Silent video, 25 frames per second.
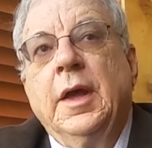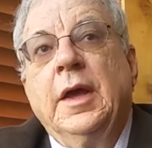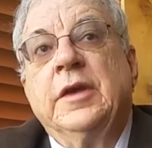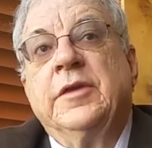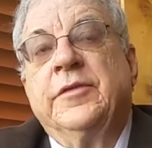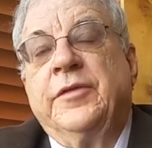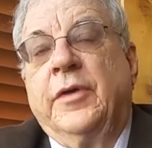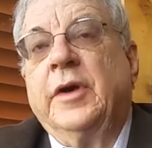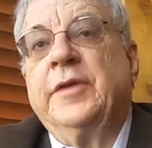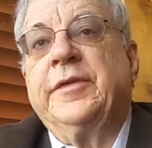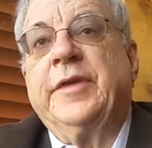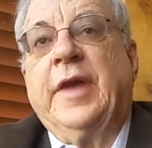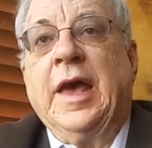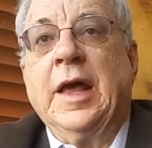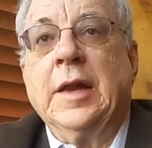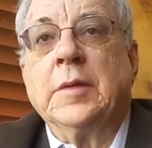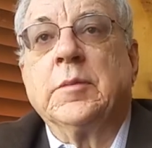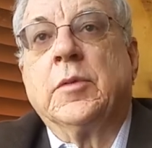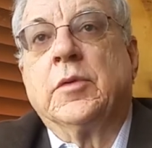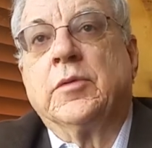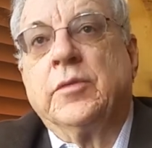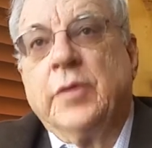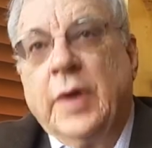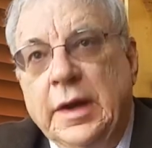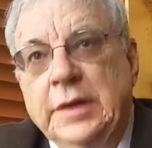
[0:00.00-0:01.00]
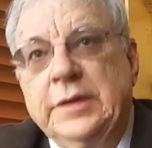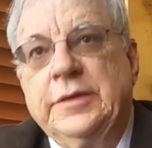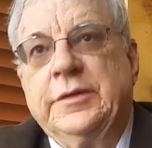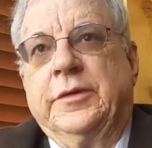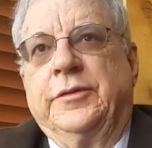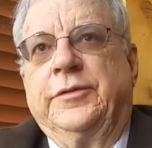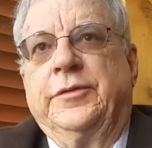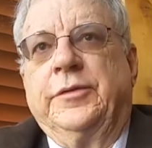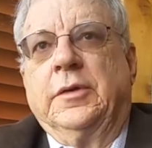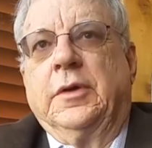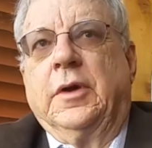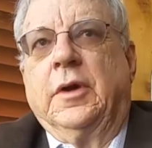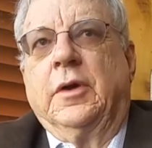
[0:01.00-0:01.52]
As far as animal rights
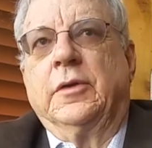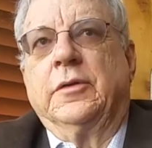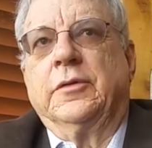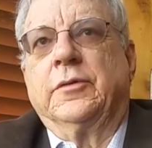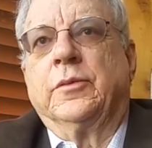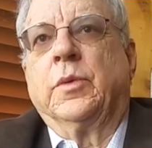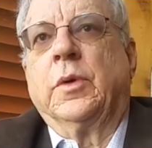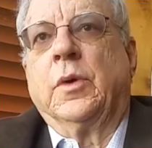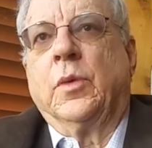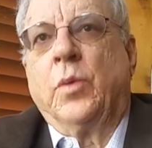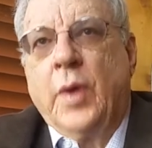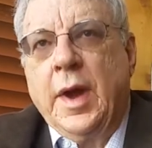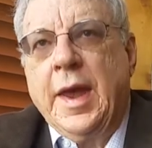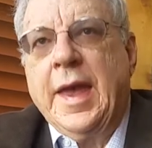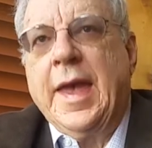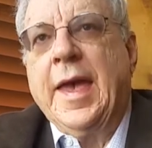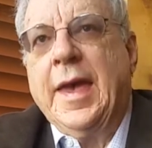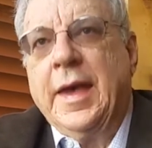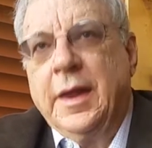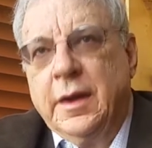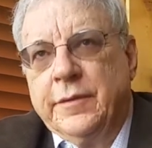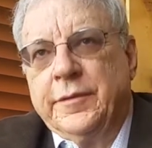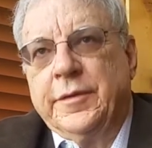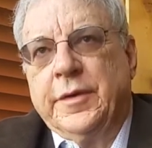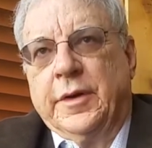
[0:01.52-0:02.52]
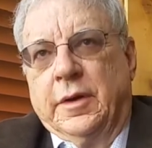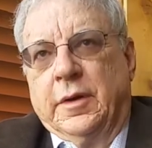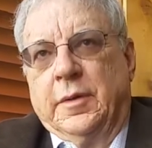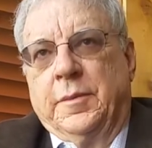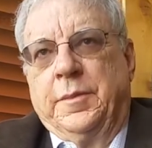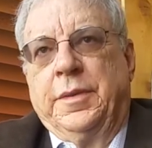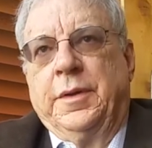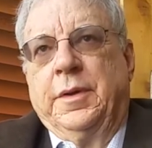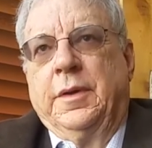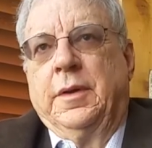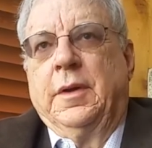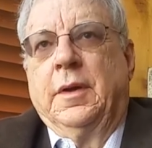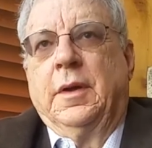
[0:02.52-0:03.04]
issue goes, we're way ahead of Europe.
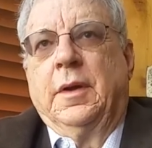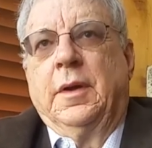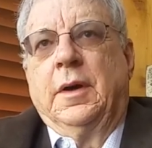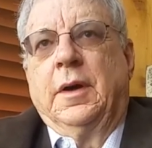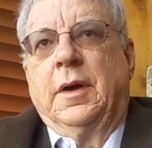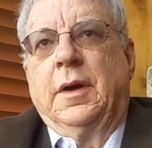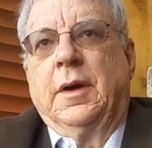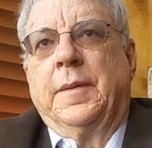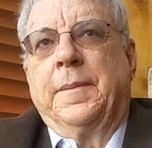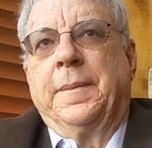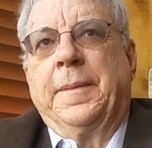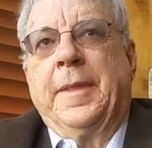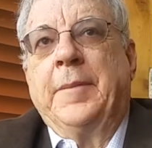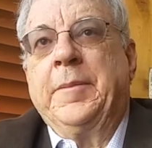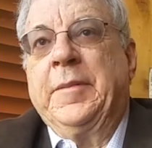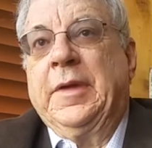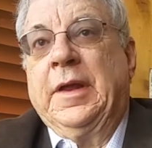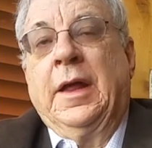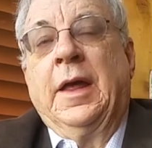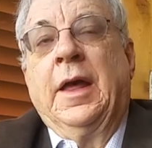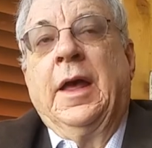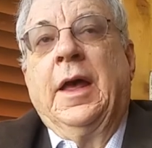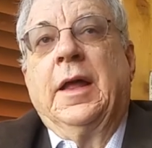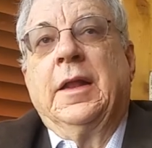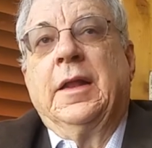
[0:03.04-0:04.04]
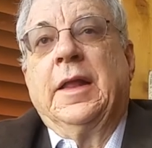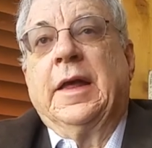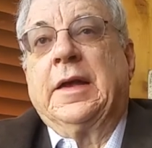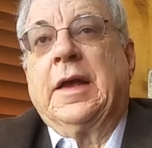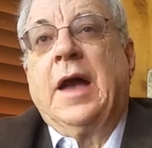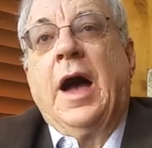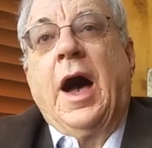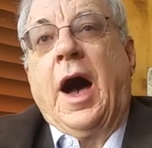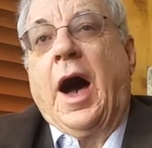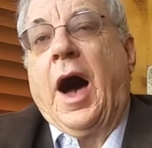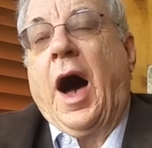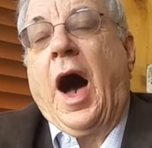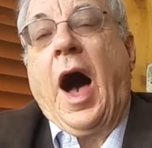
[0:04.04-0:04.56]
Okay. Uh, I mean, like
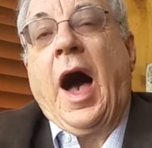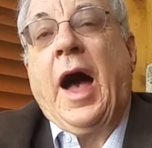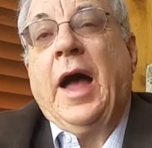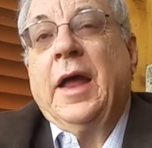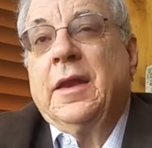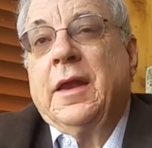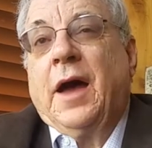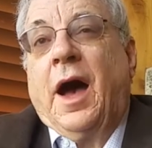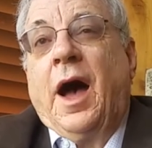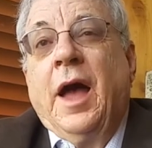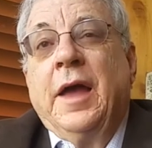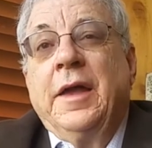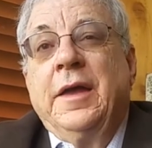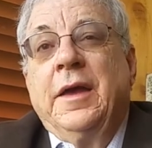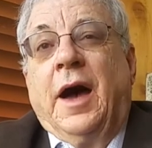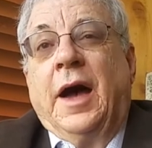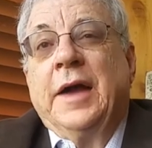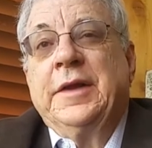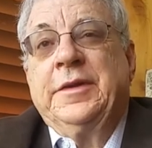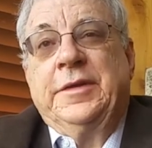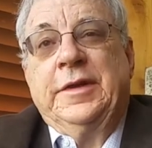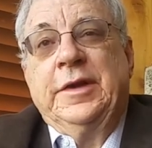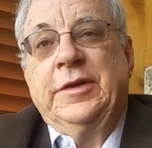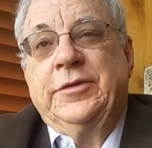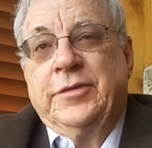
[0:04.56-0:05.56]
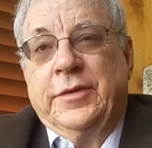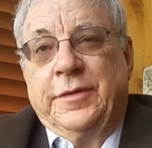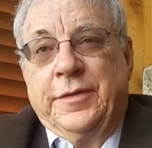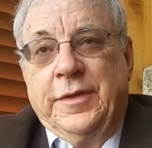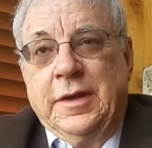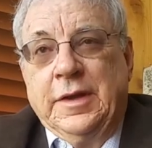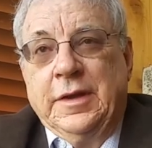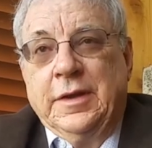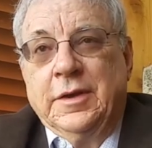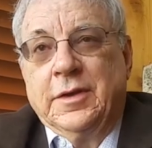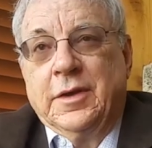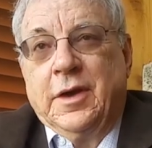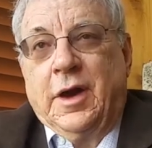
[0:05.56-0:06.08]
I, I, I teach at
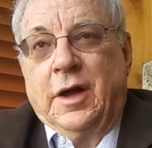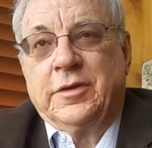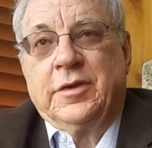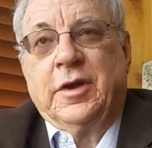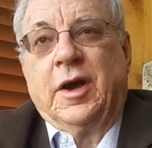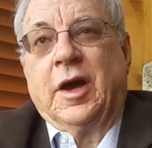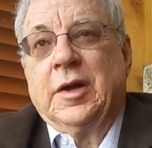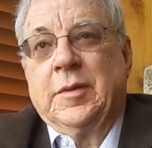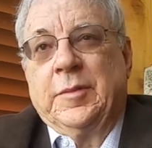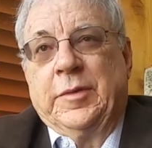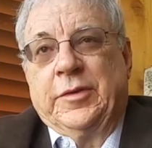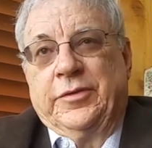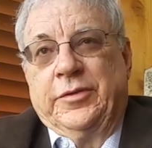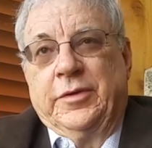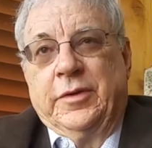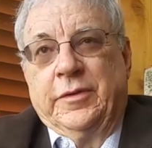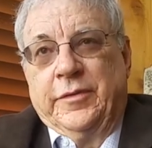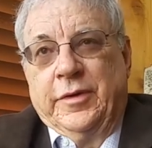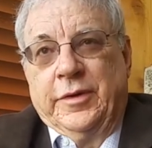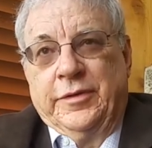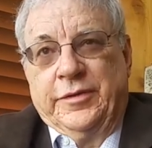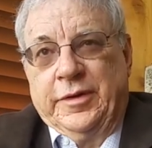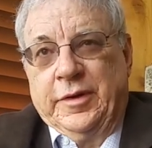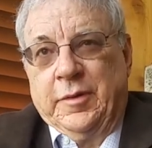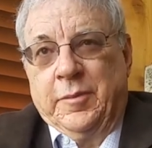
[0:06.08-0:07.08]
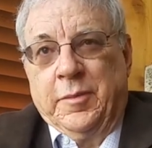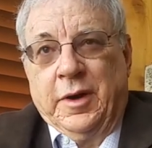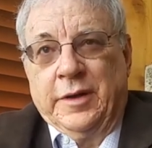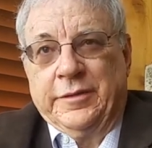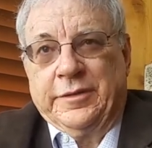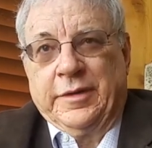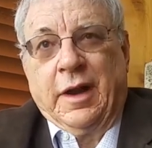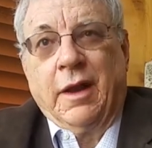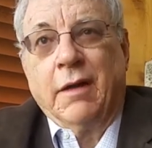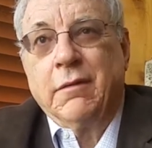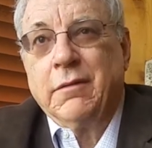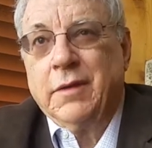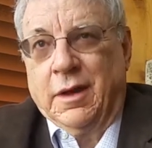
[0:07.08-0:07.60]
the Autonomous University of
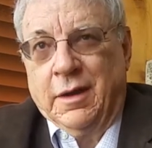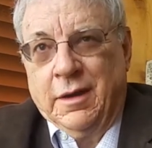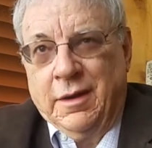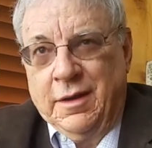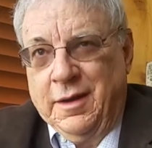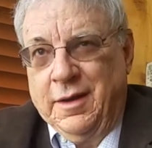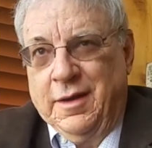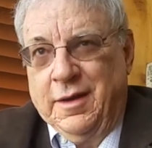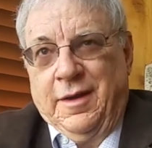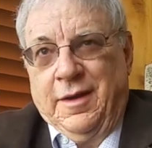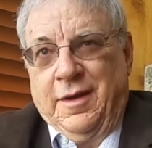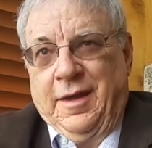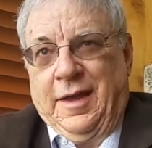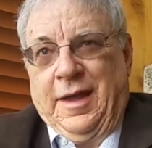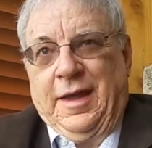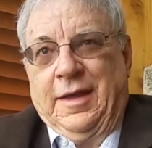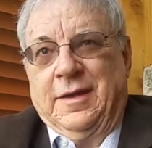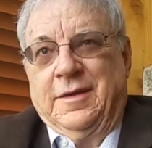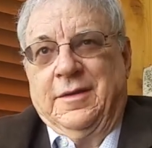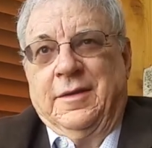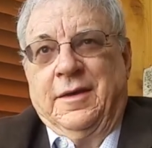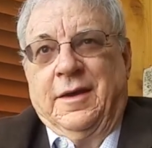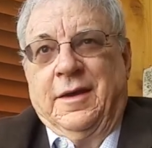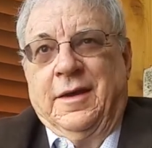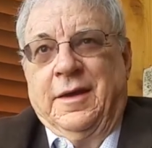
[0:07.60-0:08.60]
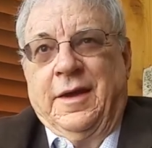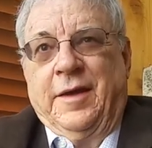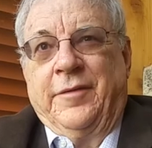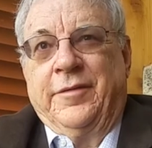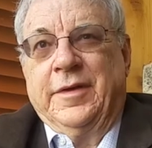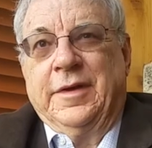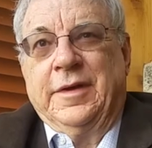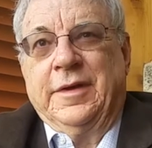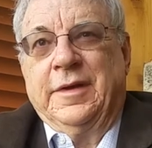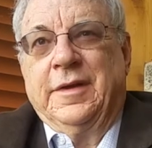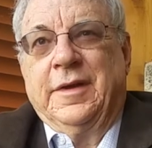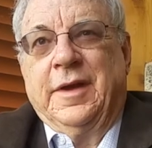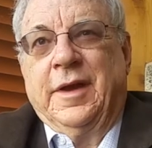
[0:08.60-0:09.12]
Barcelona and uh,
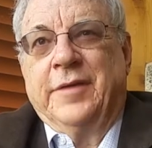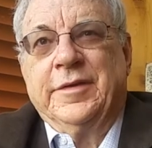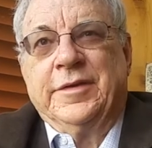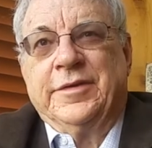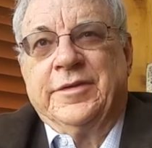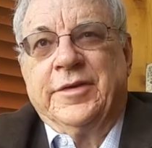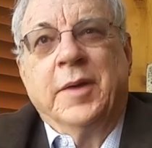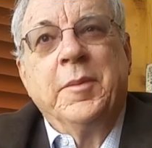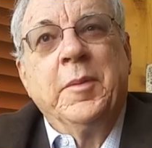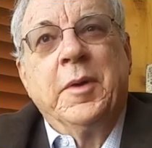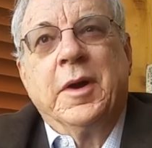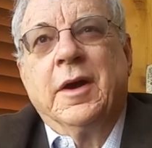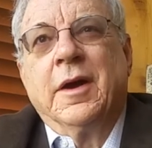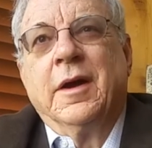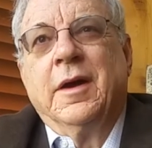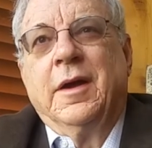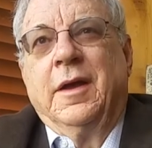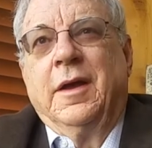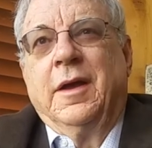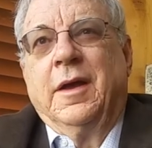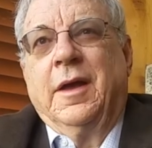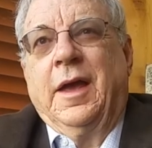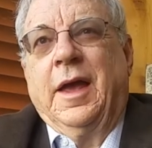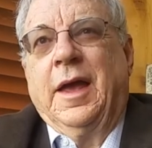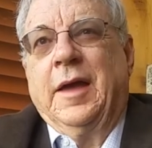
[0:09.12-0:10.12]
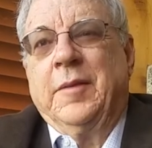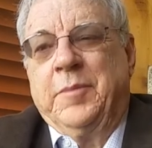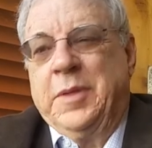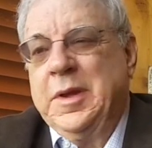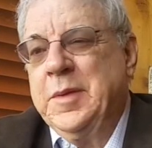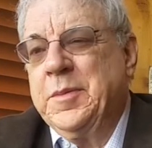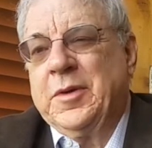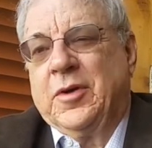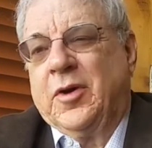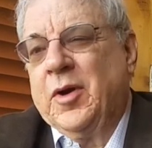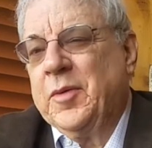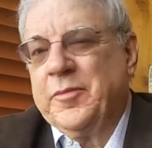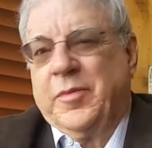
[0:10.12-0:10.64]
every every summer. Okay. And
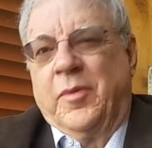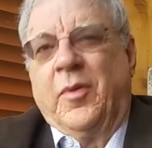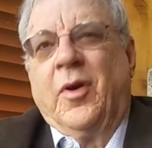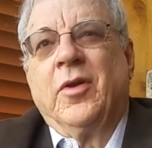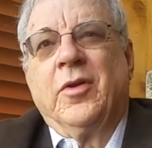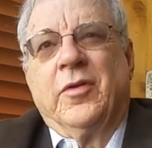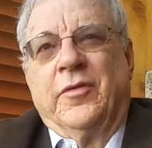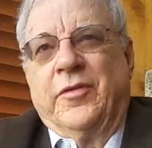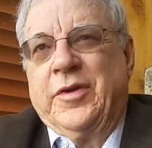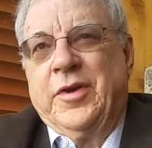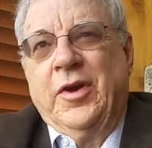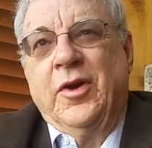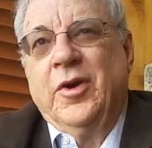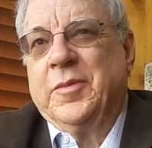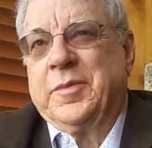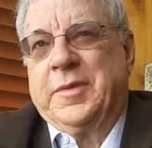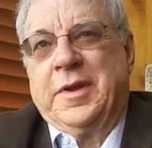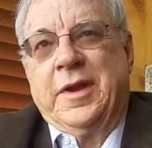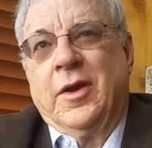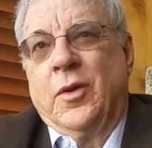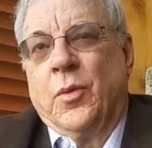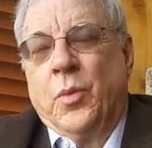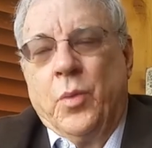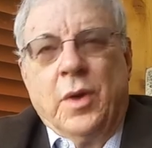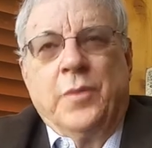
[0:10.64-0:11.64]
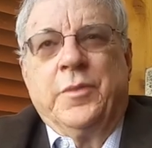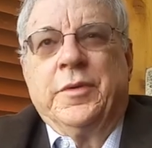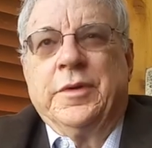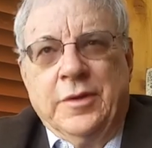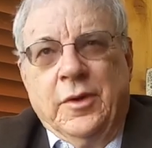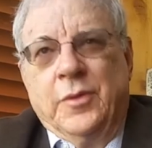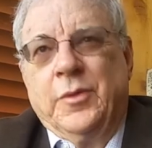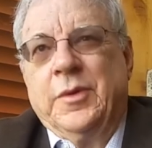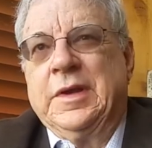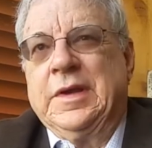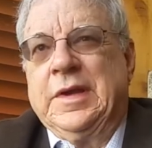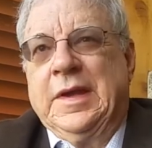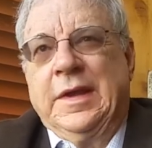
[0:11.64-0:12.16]
people come from all over Europe to hear what we're
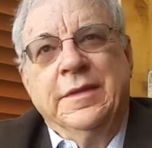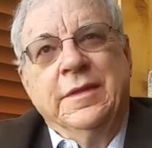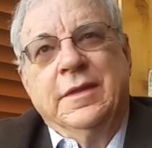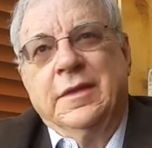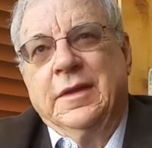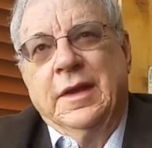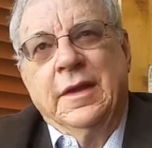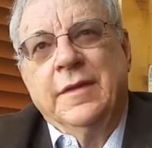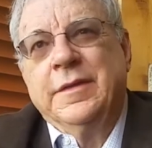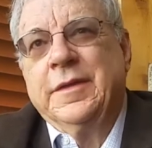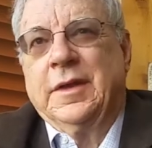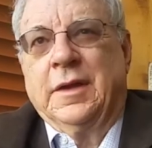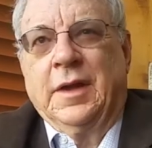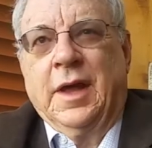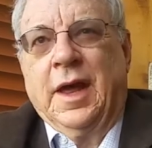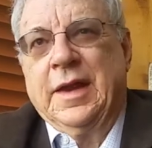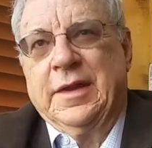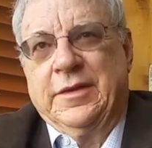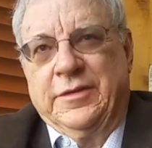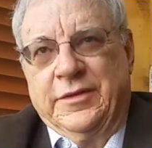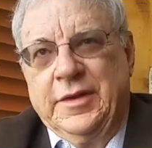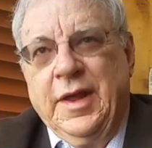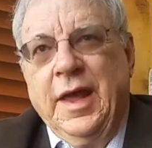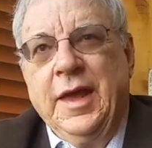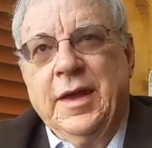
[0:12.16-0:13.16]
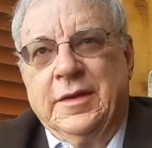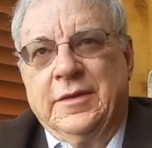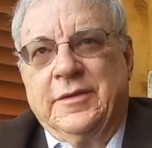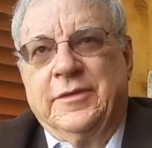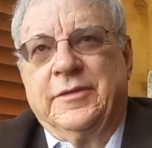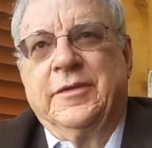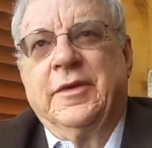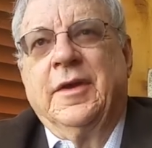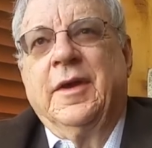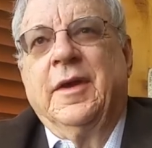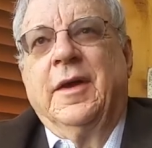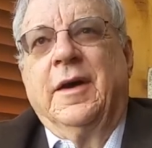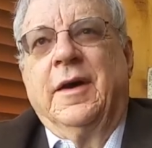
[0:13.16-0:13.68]
doing in, in the United
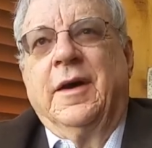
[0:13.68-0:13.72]
States.